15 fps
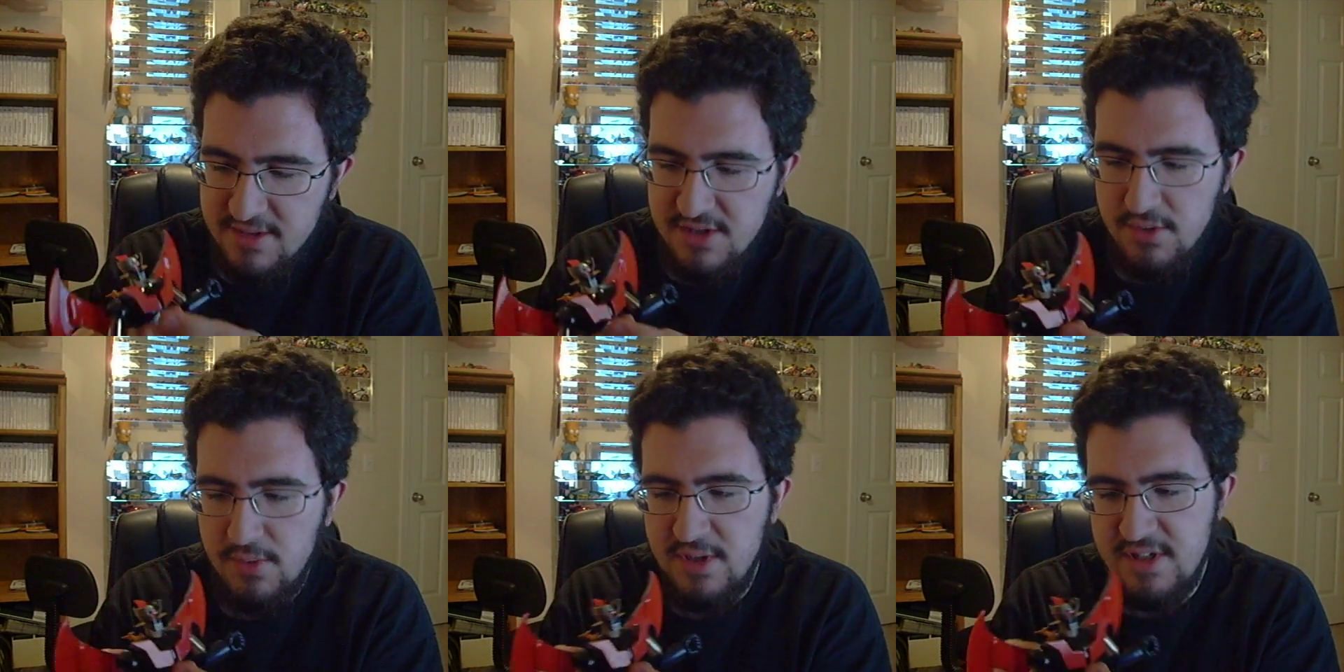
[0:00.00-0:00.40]

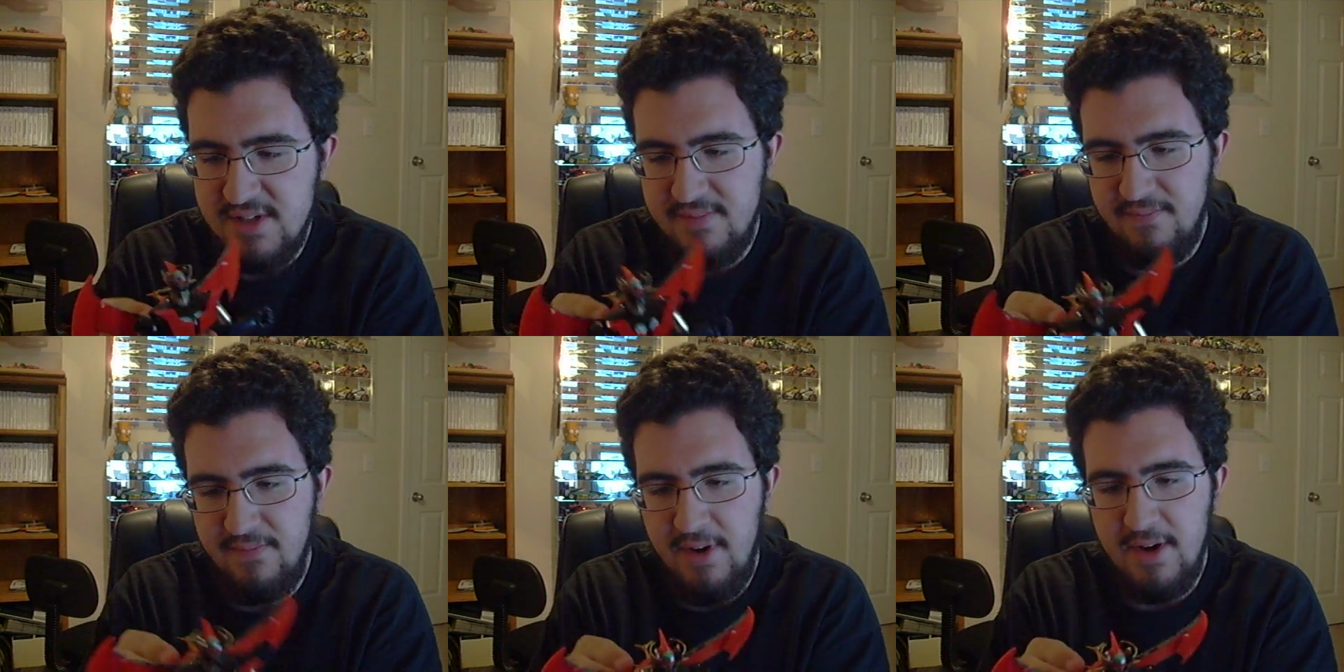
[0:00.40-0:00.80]
so
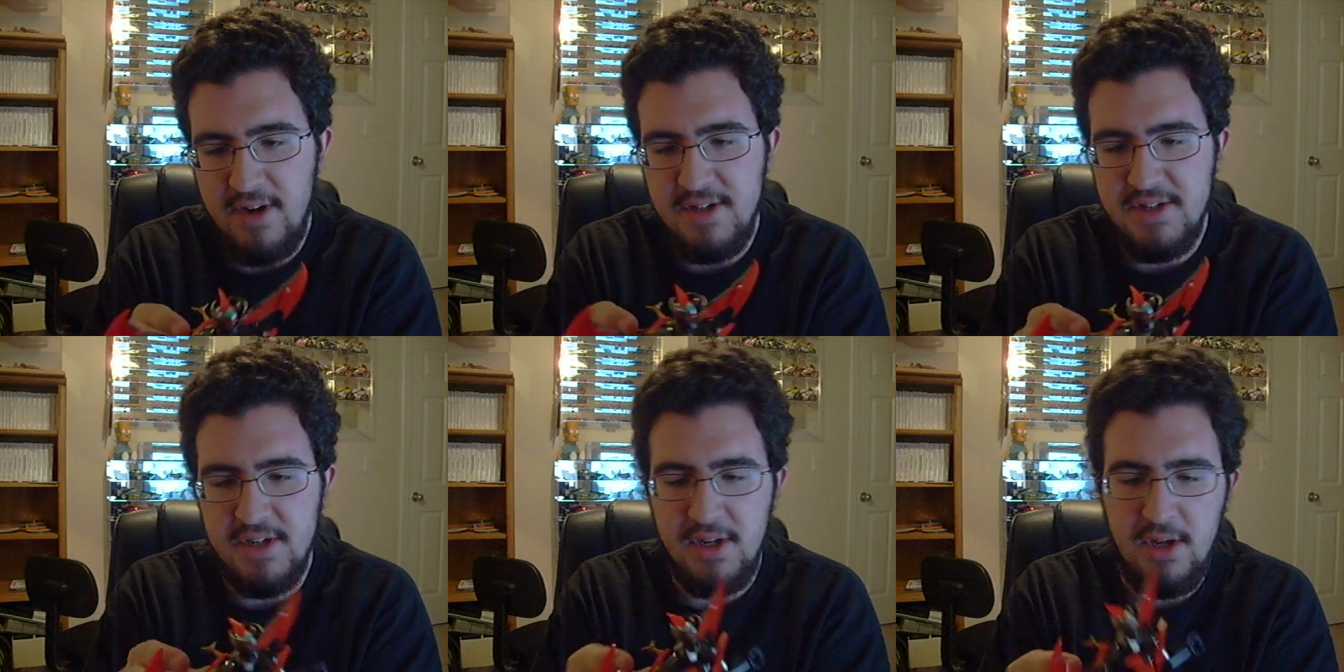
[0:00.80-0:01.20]
it's very
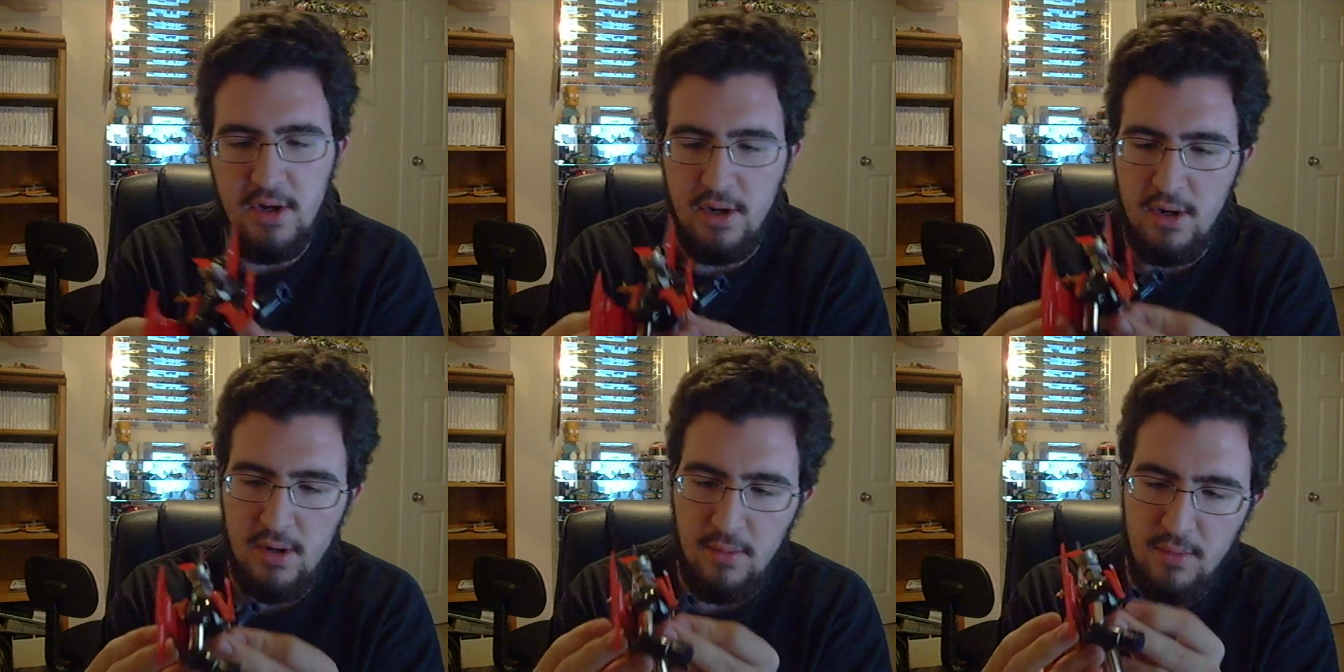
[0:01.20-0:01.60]

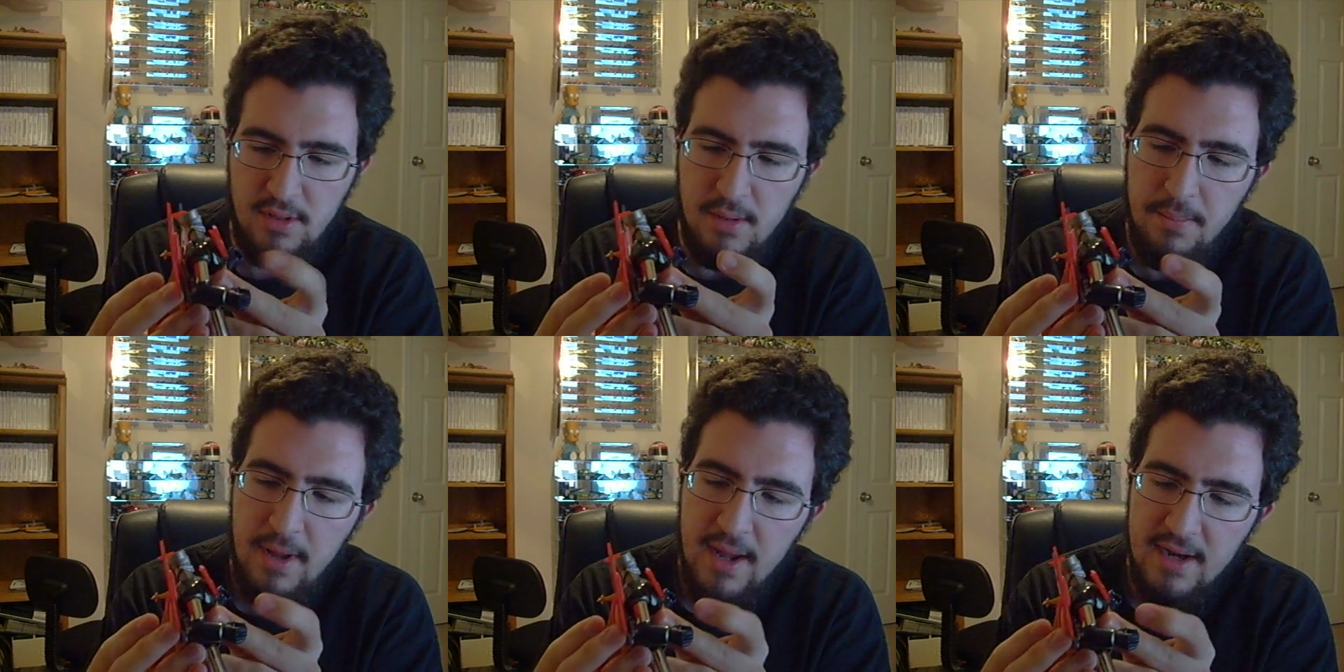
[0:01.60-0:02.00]
secure with
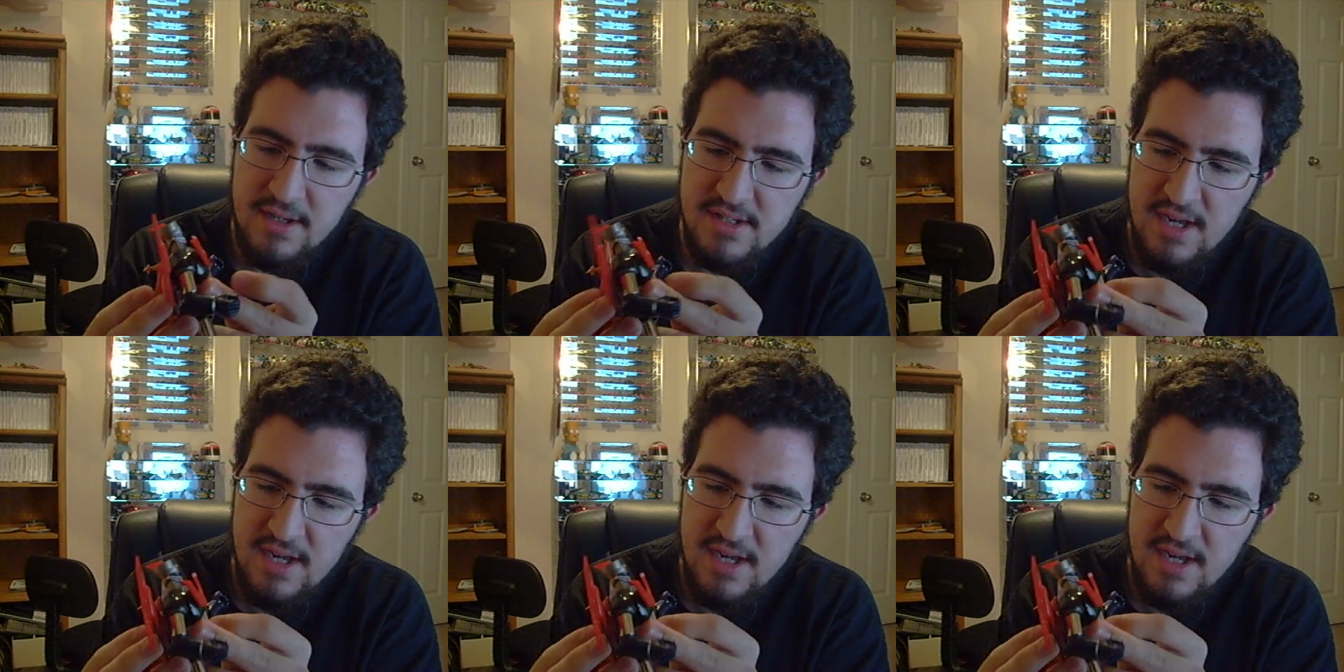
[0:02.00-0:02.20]
the pegs